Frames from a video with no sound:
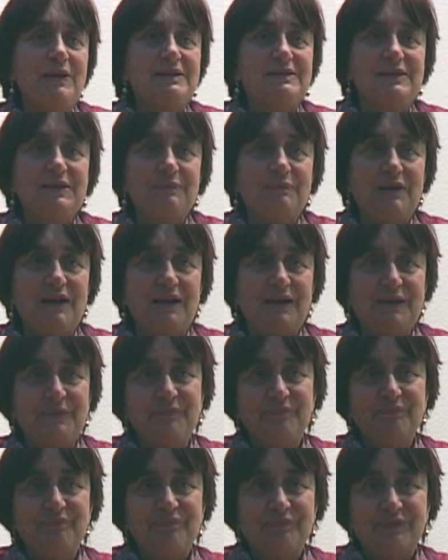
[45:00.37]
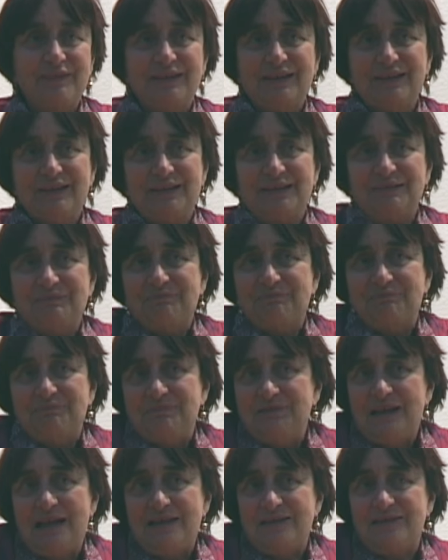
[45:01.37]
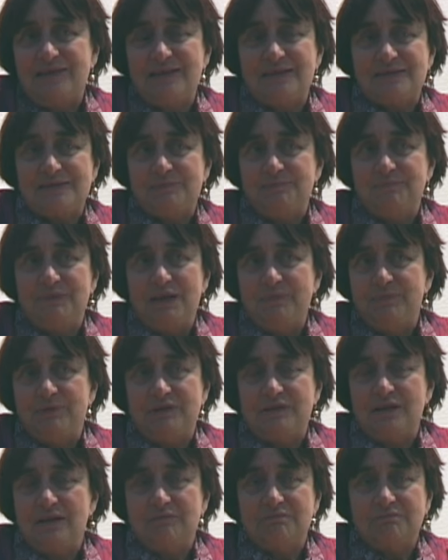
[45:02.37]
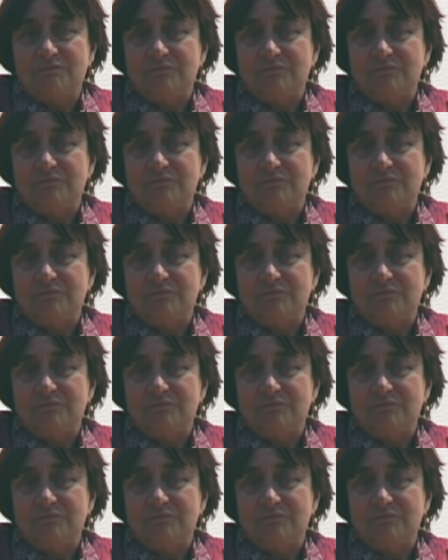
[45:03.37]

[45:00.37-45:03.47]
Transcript: passing by mm-hmm. like this, maybe it,